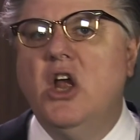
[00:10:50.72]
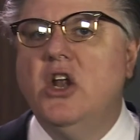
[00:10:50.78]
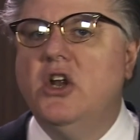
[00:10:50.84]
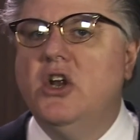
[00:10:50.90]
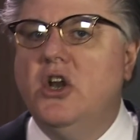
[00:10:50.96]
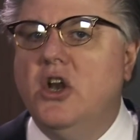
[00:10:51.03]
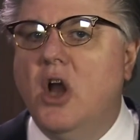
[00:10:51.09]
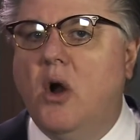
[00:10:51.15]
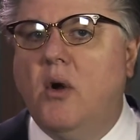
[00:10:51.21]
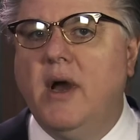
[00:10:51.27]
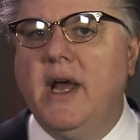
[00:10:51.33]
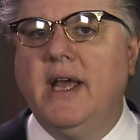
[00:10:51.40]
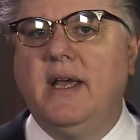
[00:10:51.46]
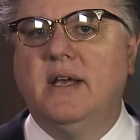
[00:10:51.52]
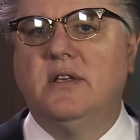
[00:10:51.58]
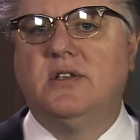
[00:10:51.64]

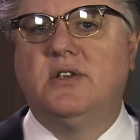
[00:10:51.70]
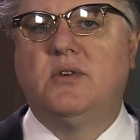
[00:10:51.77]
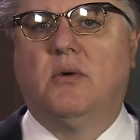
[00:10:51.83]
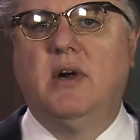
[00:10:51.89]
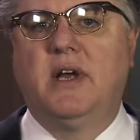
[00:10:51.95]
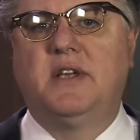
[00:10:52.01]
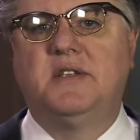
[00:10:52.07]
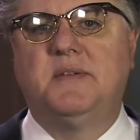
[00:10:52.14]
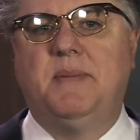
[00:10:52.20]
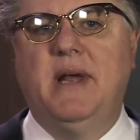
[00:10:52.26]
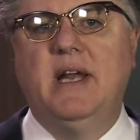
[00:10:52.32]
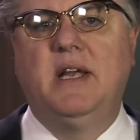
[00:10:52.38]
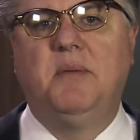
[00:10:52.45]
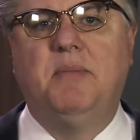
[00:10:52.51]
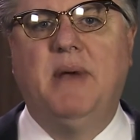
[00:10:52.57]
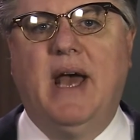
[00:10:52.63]
Knowing historic
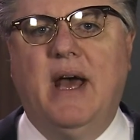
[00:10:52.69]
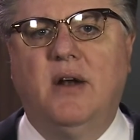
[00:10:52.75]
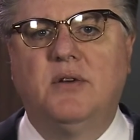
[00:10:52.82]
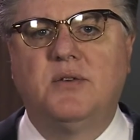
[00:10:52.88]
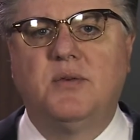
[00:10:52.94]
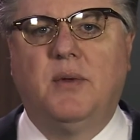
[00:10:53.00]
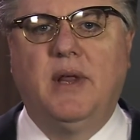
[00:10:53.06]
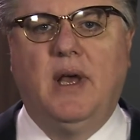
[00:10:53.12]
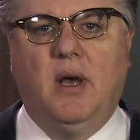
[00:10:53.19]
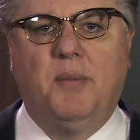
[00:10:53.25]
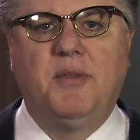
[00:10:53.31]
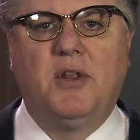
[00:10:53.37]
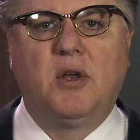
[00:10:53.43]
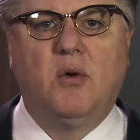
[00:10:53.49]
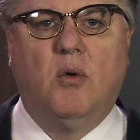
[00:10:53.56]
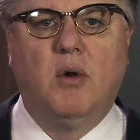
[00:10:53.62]
spending patterns will help
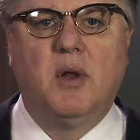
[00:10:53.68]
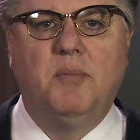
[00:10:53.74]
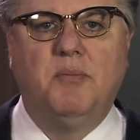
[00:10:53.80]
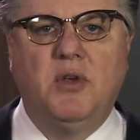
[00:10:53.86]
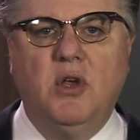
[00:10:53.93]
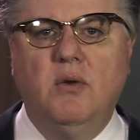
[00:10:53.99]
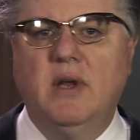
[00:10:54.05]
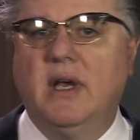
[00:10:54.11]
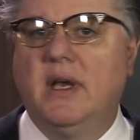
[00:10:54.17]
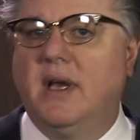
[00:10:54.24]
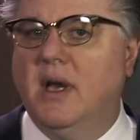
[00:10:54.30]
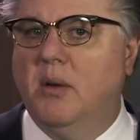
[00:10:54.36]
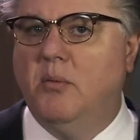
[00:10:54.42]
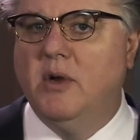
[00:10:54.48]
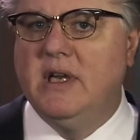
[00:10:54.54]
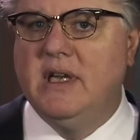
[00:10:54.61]
the court impute
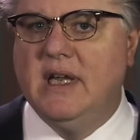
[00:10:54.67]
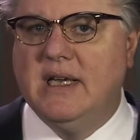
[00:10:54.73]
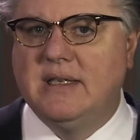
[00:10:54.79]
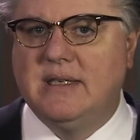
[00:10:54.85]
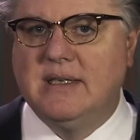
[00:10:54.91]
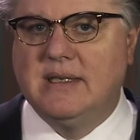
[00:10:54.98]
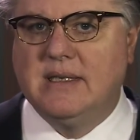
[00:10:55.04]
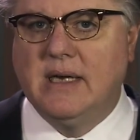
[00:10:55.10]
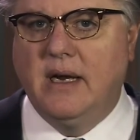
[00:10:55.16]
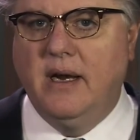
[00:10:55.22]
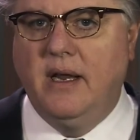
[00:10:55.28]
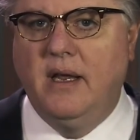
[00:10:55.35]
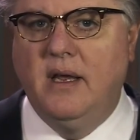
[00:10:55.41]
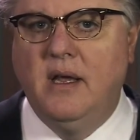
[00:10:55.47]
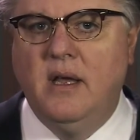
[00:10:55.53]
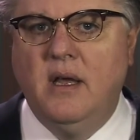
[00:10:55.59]
income when
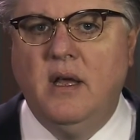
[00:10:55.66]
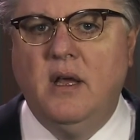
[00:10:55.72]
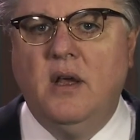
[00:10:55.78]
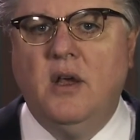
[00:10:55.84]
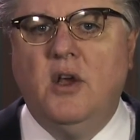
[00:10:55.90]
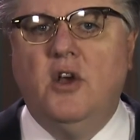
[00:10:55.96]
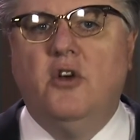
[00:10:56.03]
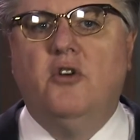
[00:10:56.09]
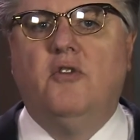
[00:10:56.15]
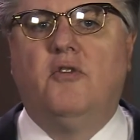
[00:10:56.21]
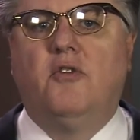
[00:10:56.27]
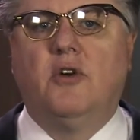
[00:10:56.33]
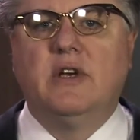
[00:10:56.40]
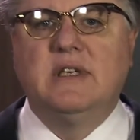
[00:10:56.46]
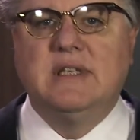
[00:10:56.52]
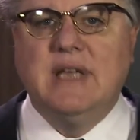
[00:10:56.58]
necessary.
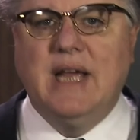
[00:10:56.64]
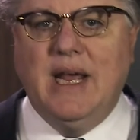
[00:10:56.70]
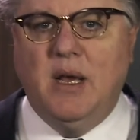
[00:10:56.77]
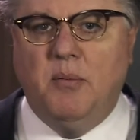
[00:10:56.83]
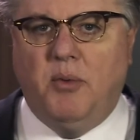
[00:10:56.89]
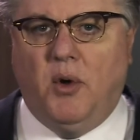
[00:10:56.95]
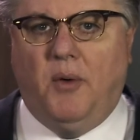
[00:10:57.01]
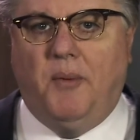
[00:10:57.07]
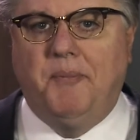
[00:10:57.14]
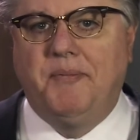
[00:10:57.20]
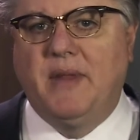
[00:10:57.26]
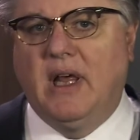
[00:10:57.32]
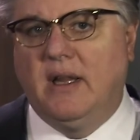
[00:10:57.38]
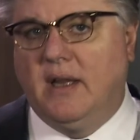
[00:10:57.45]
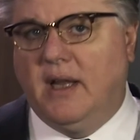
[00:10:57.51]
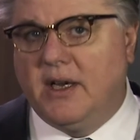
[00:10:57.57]
For example,
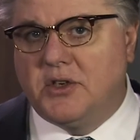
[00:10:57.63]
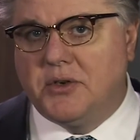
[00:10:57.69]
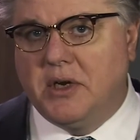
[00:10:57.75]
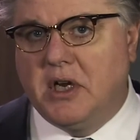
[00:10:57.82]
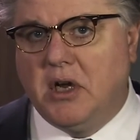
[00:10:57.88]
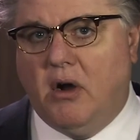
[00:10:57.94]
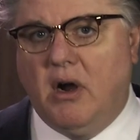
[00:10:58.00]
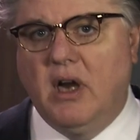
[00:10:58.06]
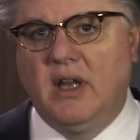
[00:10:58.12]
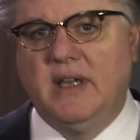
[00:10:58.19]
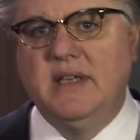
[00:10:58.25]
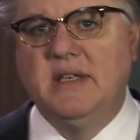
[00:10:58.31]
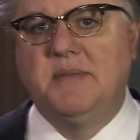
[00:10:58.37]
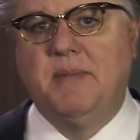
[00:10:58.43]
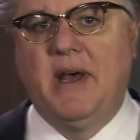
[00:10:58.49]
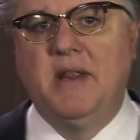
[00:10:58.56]
a luxury car
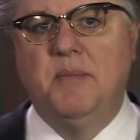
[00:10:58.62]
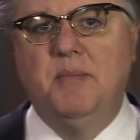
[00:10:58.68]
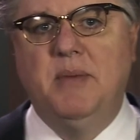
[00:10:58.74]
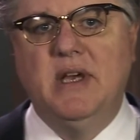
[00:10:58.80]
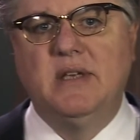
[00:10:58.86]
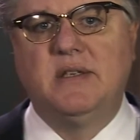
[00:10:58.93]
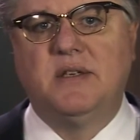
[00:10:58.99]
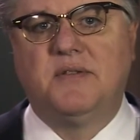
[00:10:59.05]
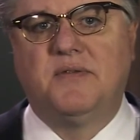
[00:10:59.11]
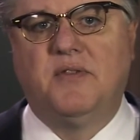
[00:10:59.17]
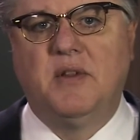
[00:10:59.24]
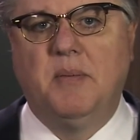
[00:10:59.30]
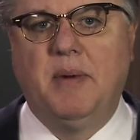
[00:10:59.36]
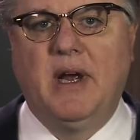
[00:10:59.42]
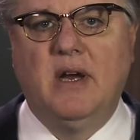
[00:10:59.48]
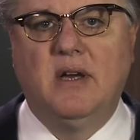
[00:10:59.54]
leased by the business for
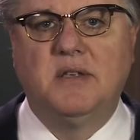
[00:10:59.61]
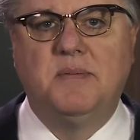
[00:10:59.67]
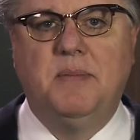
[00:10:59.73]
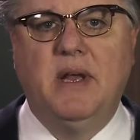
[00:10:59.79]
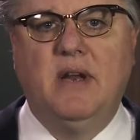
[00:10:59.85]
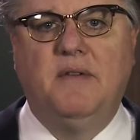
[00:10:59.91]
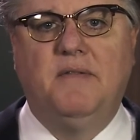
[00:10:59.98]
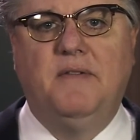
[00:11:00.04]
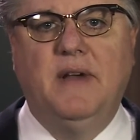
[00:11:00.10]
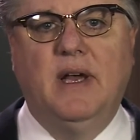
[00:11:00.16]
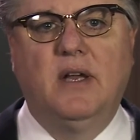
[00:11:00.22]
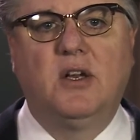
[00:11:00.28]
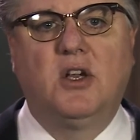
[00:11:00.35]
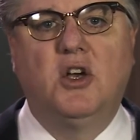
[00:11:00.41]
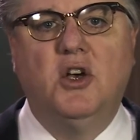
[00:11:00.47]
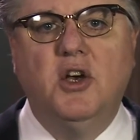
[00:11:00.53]
the parent's
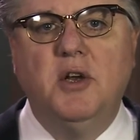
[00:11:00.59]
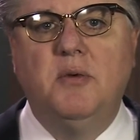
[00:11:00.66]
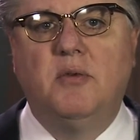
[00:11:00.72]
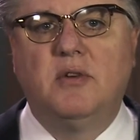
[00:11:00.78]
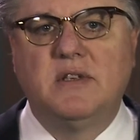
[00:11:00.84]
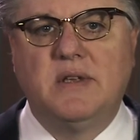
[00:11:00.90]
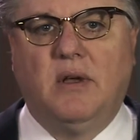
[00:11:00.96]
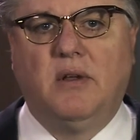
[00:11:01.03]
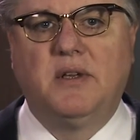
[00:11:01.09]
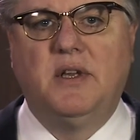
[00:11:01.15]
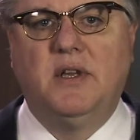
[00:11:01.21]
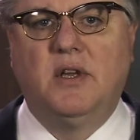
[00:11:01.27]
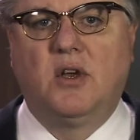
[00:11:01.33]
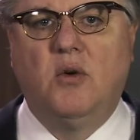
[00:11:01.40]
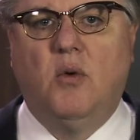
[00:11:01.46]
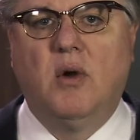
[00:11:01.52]
benefit could result
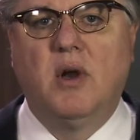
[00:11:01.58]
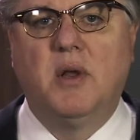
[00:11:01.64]
in the court